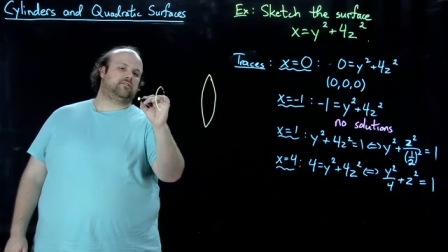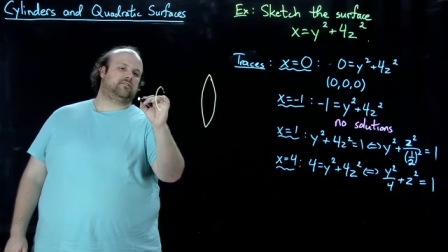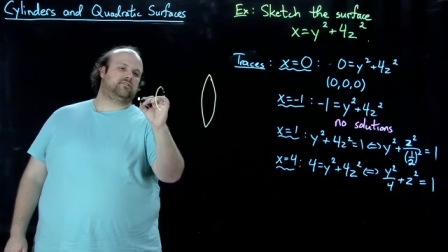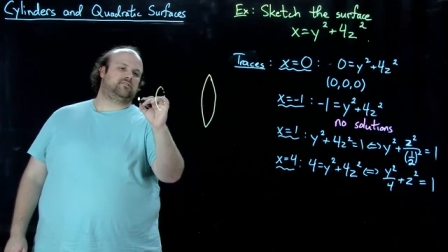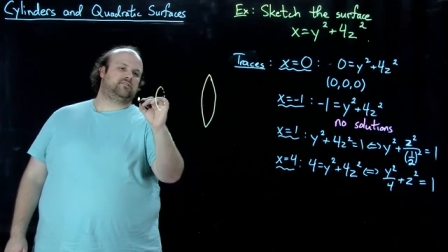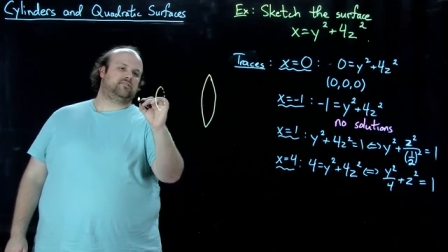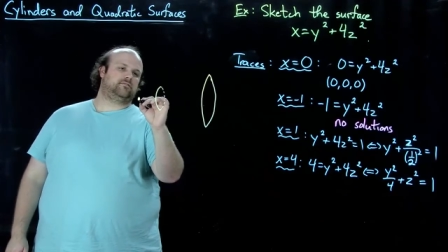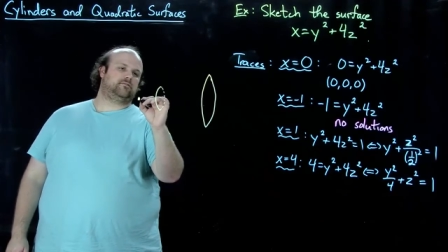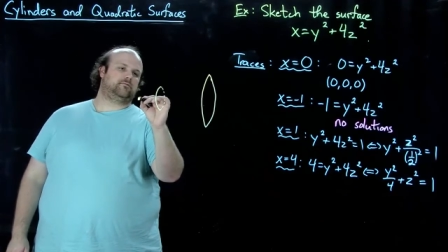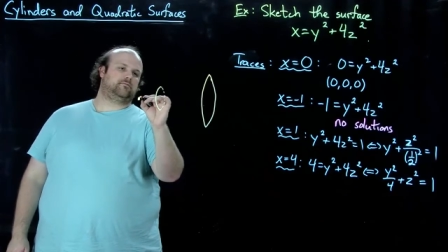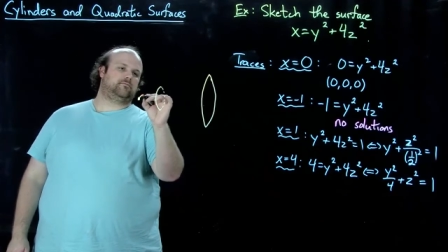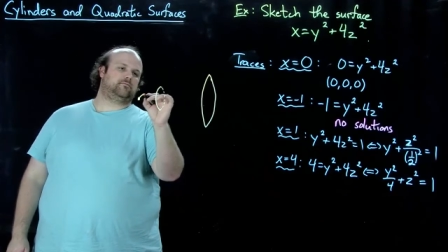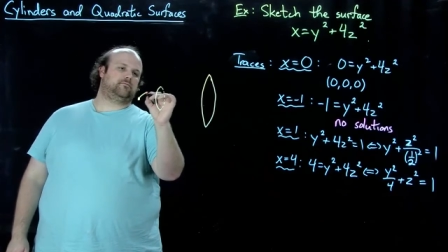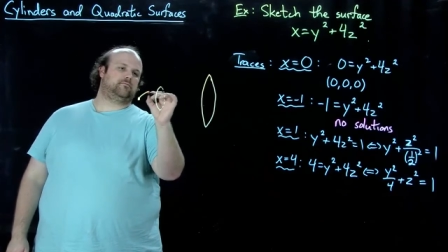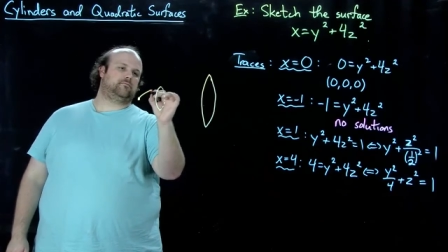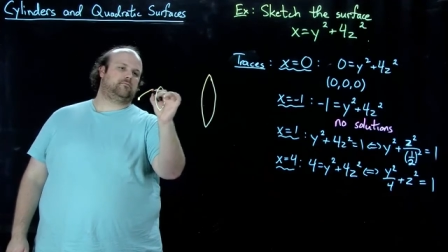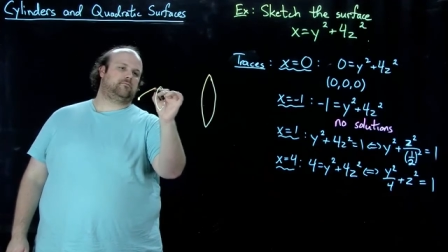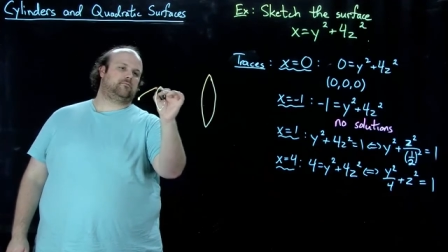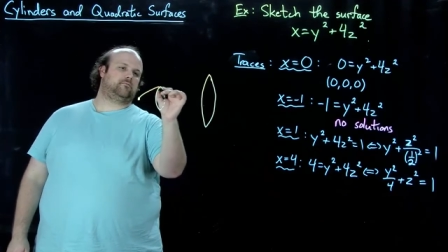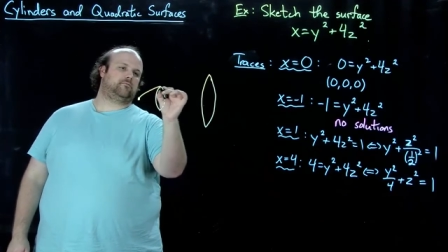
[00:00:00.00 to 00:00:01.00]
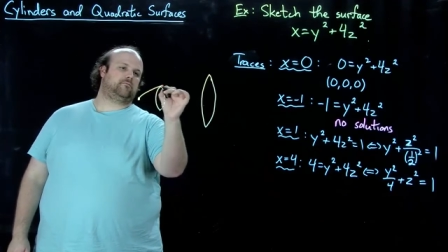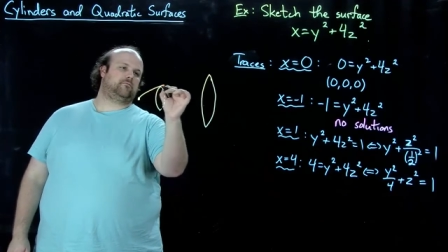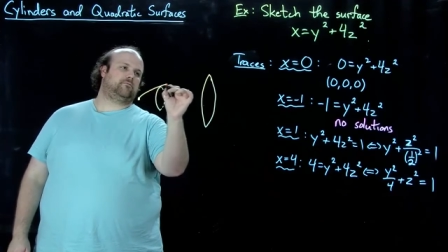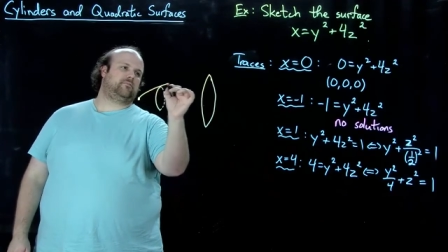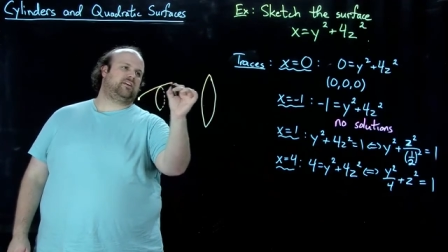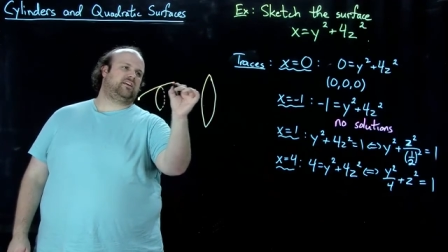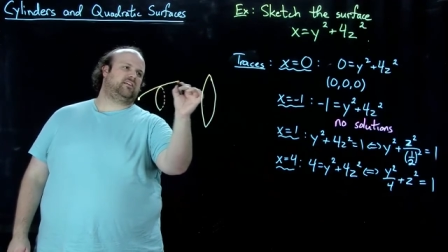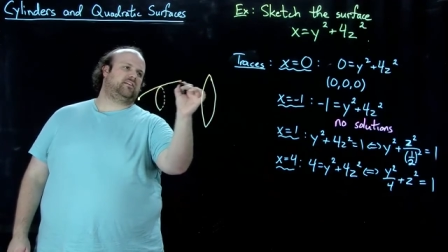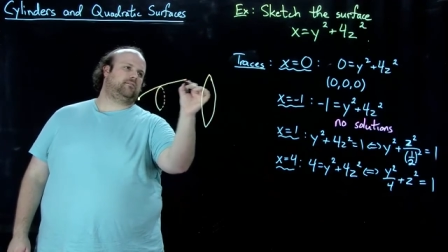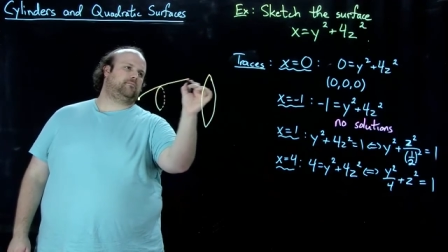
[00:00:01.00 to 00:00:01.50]
So
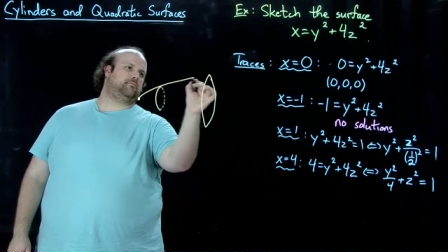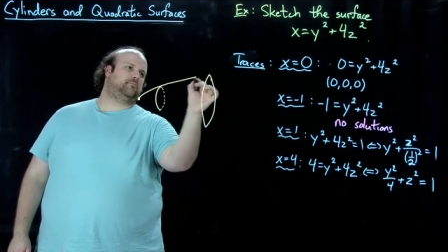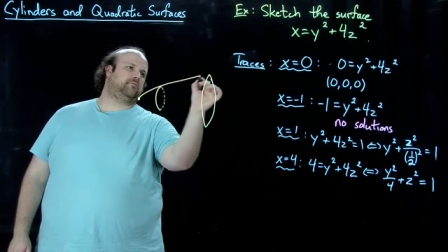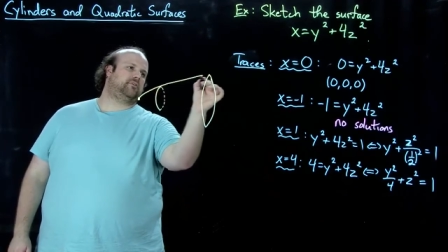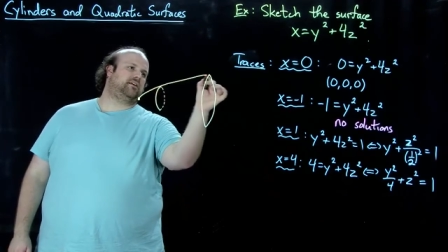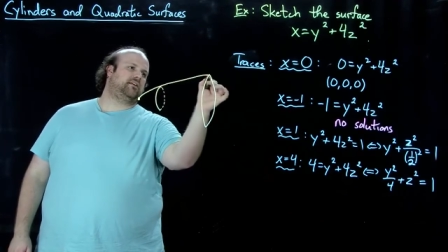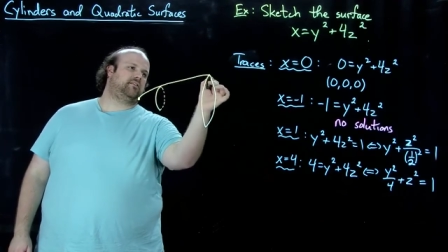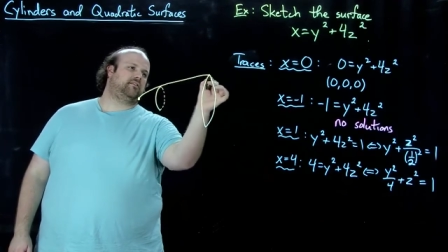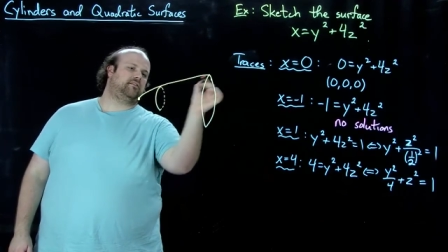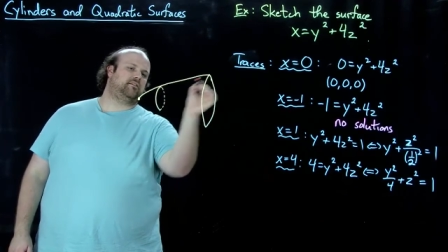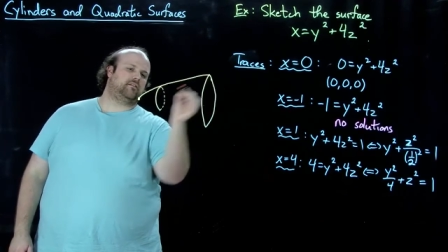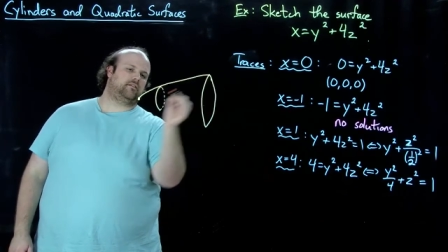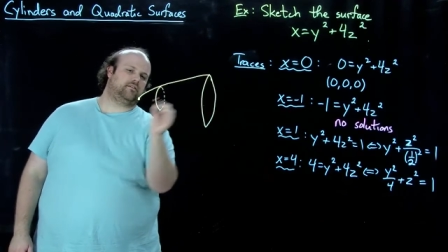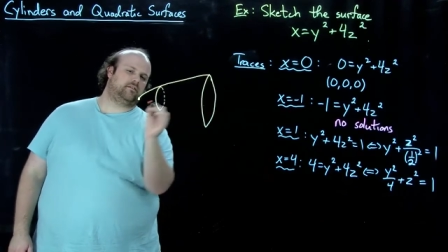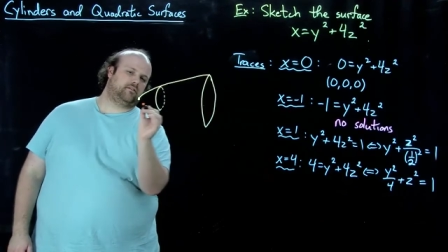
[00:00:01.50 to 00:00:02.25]
we end up with,